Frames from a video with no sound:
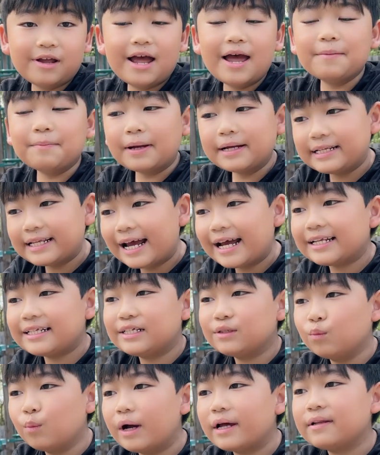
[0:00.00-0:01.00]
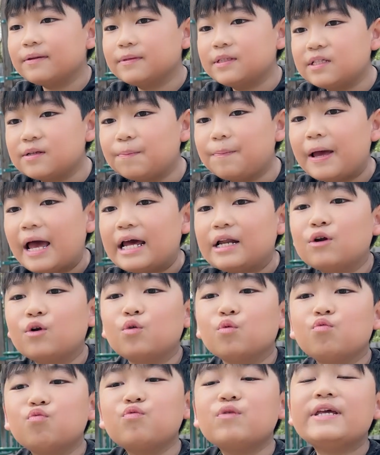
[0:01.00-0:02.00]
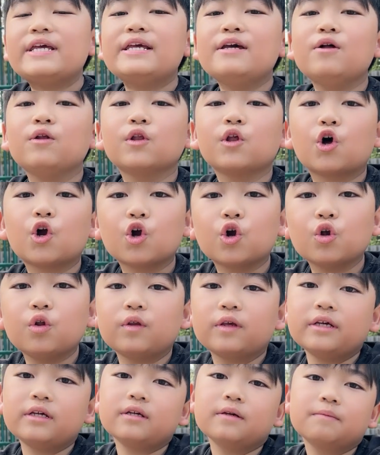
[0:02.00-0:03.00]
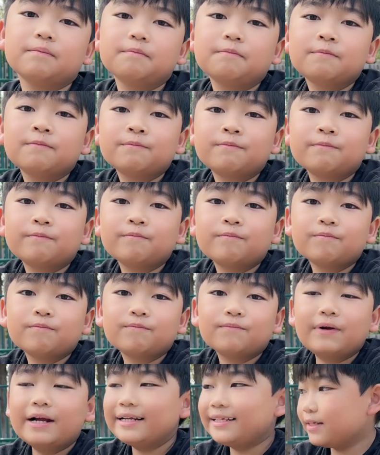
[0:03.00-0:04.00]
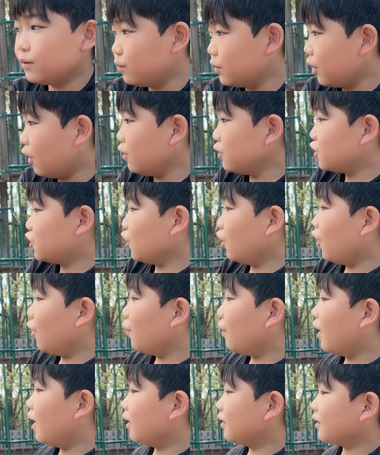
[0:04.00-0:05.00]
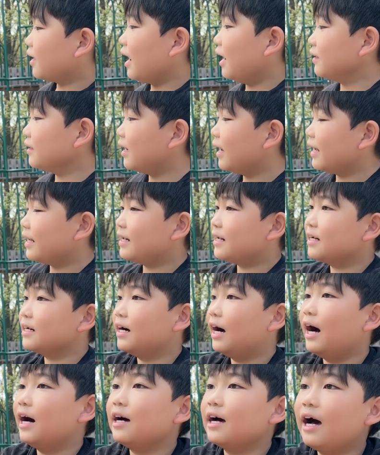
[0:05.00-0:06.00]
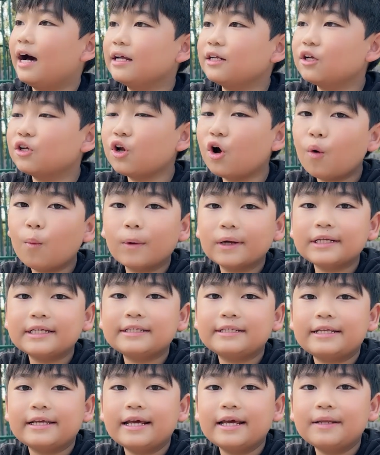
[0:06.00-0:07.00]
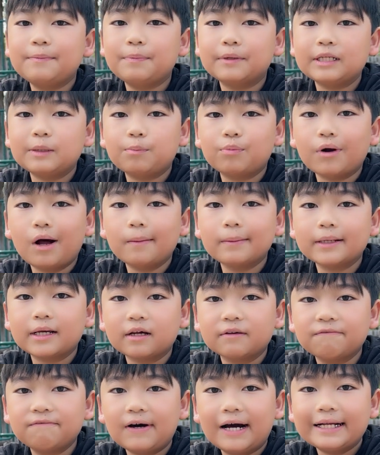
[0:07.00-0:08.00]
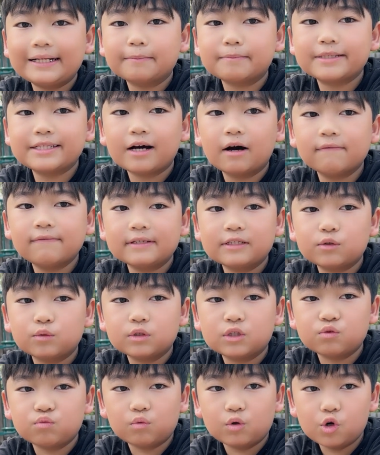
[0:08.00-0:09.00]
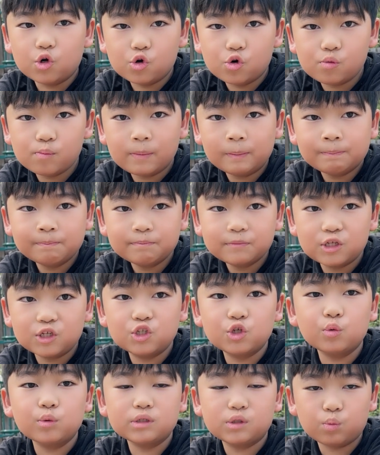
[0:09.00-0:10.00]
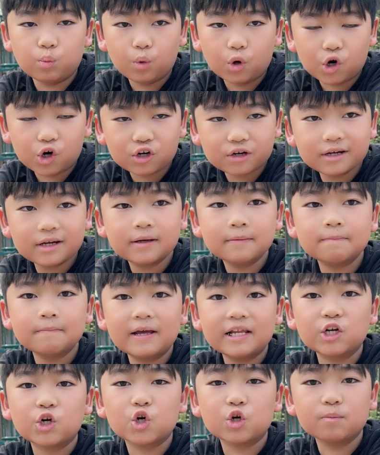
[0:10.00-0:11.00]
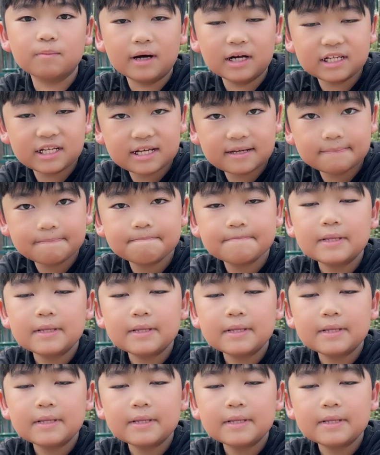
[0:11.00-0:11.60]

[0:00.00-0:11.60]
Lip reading: And my dad, he went to bed real early. And he would also, I don't know what he did, but he probably confined himself into his room to do his work and earn money.